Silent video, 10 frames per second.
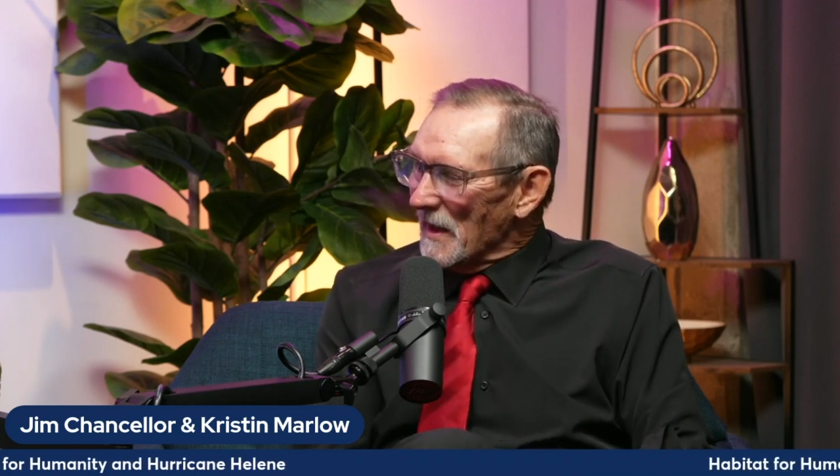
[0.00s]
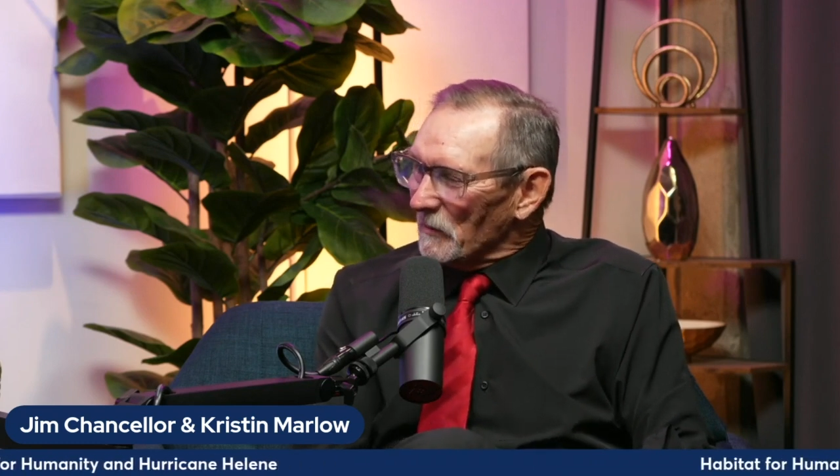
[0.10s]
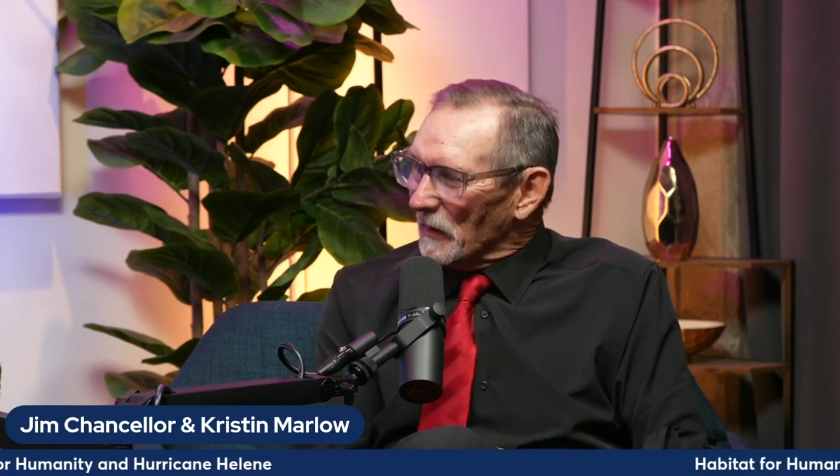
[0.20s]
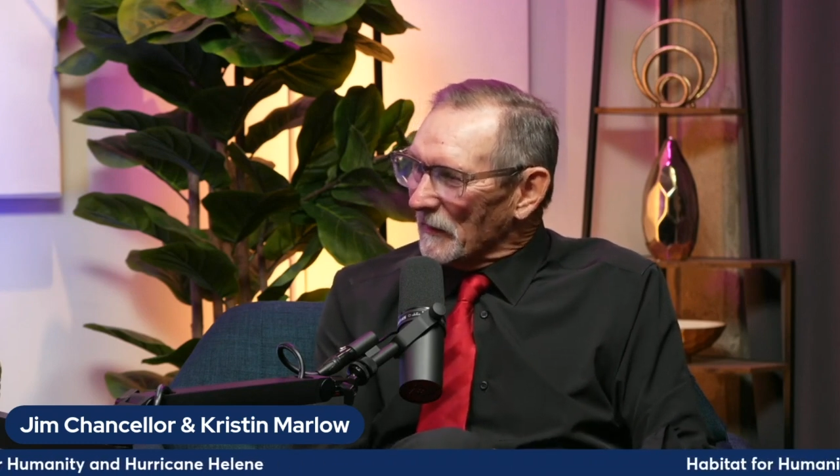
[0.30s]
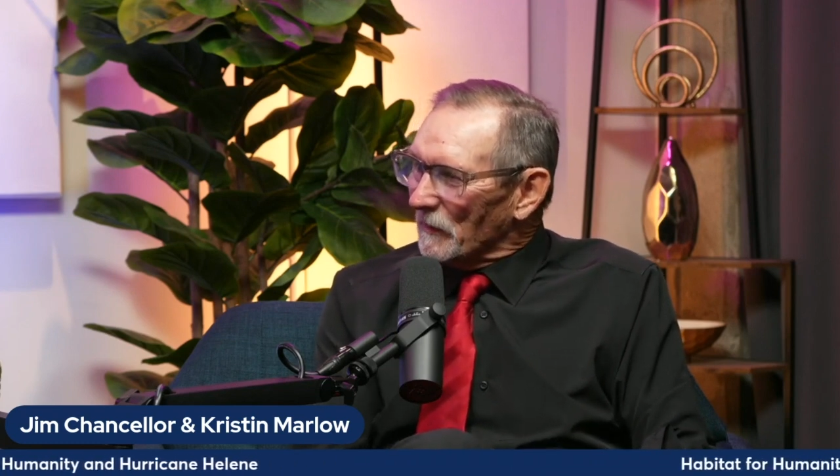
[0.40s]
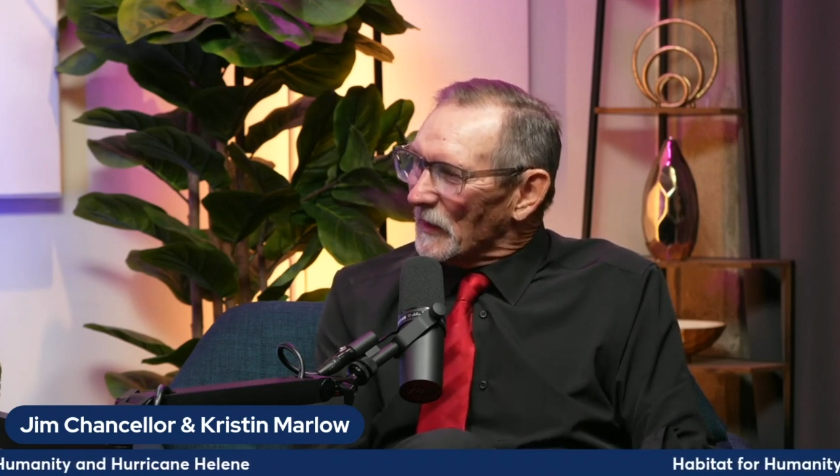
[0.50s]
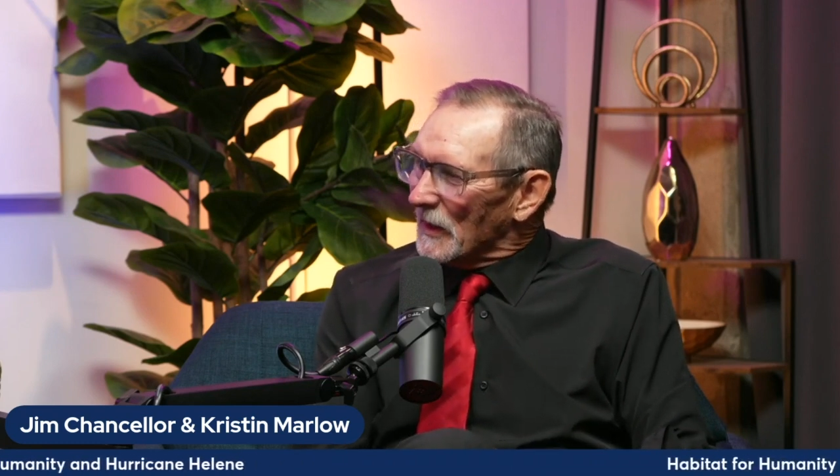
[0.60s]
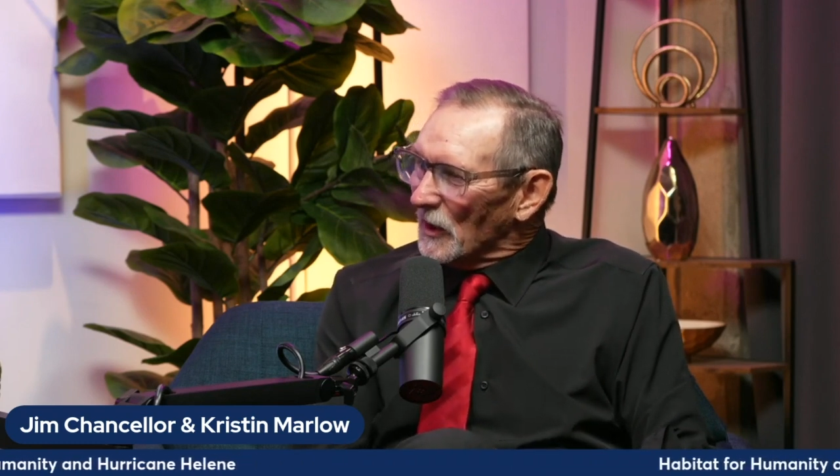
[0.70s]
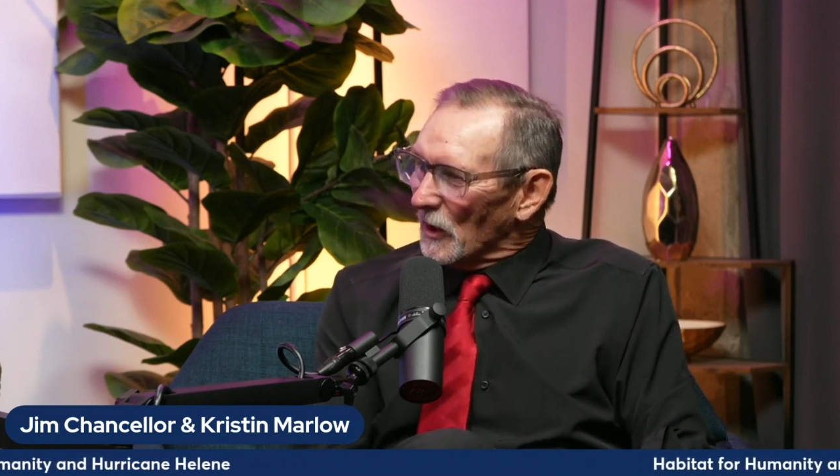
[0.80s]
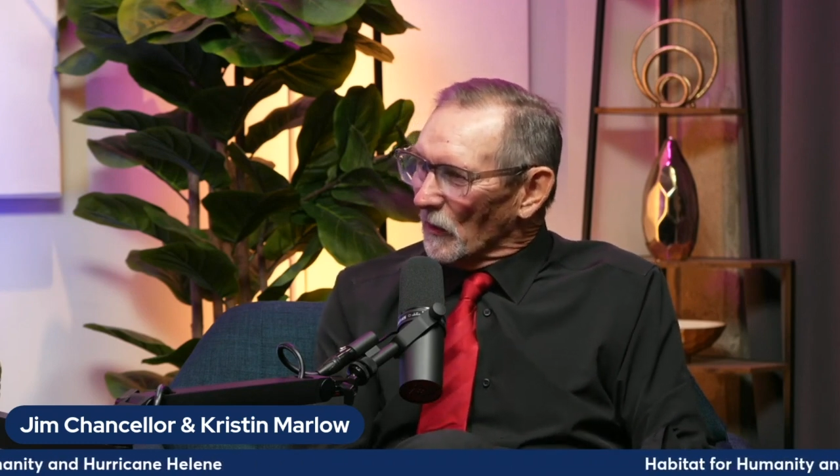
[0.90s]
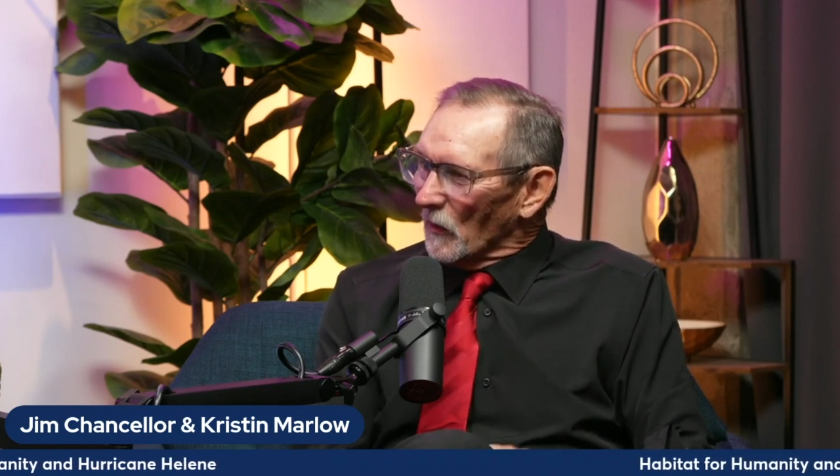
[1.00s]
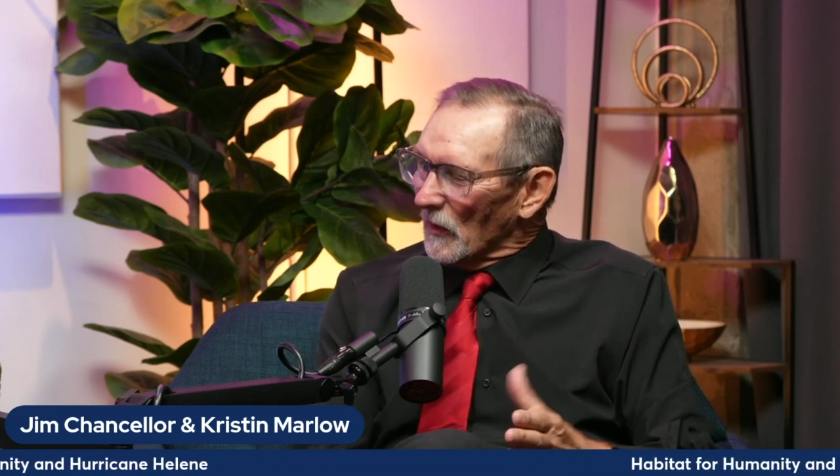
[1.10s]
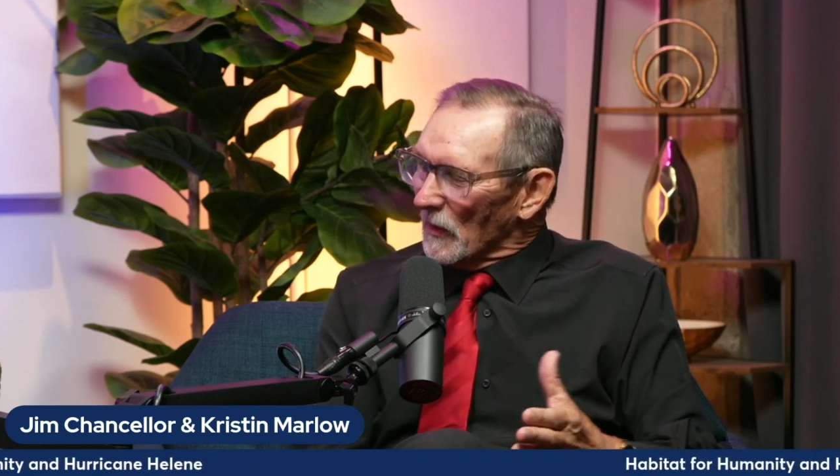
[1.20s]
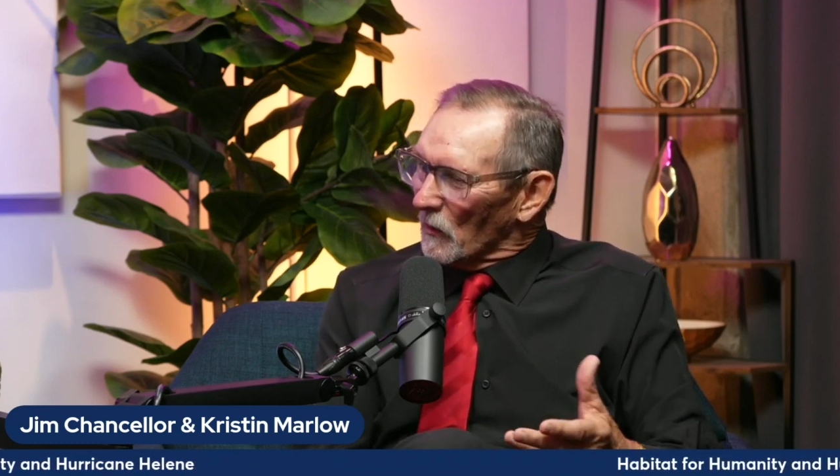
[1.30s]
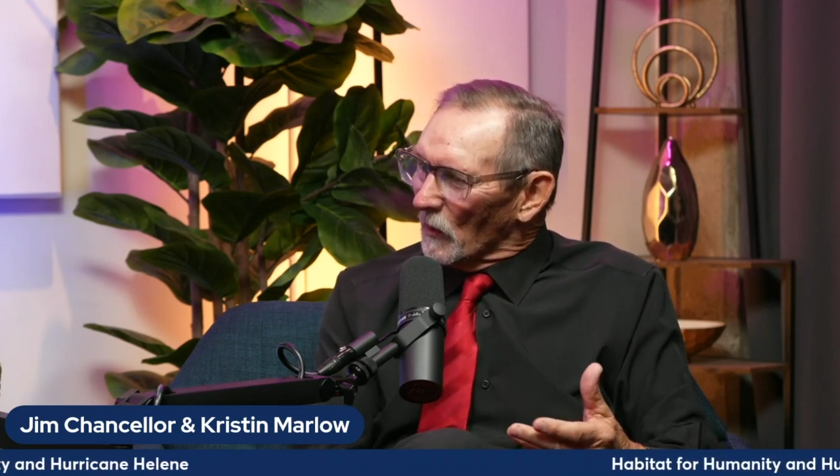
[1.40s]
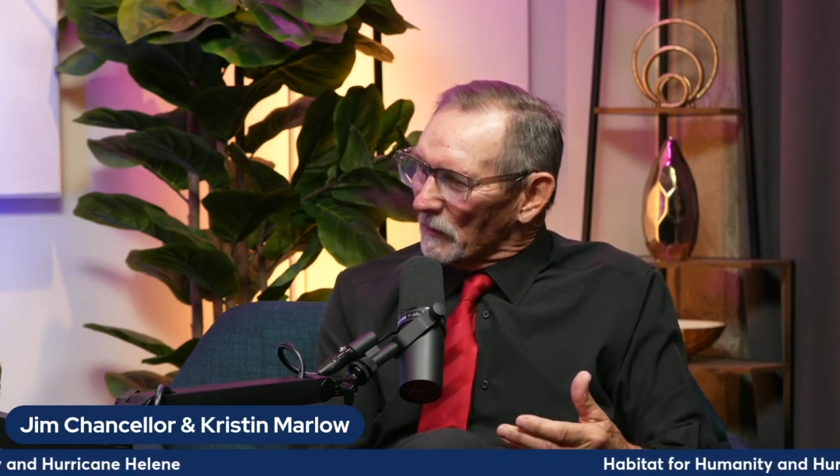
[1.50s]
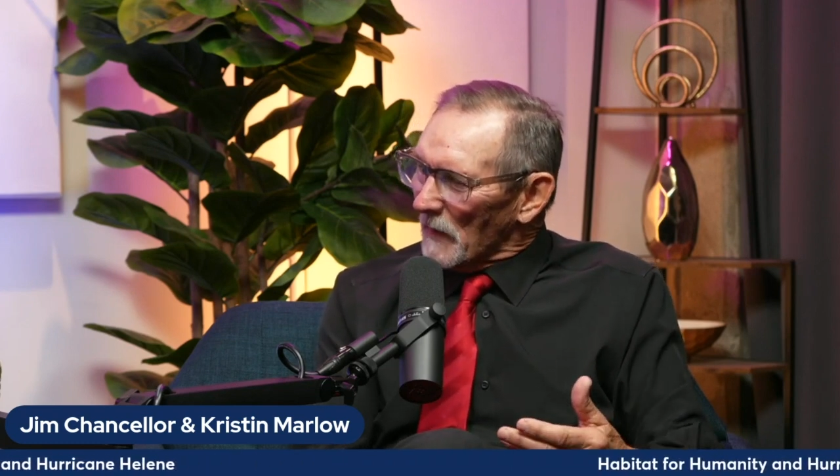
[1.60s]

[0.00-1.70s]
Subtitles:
But, with